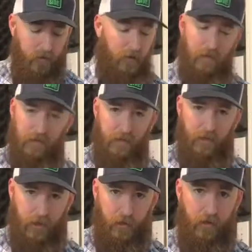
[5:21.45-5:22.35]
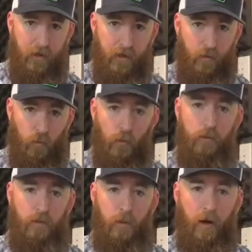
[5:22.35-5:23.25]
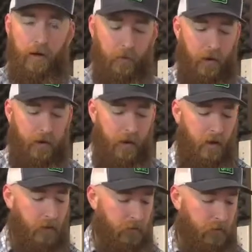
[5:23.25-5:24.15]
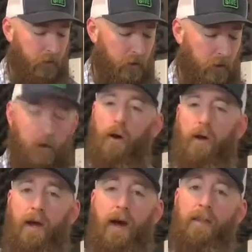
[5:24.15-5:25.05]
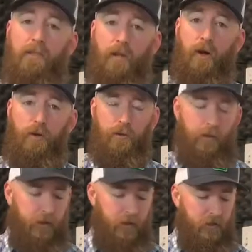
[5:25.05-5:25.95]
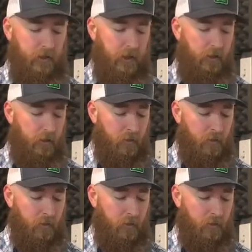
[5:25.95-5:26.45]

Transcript: Obviously, the internal, it rules the market right now. If you go to REI, that's all you're really going to see.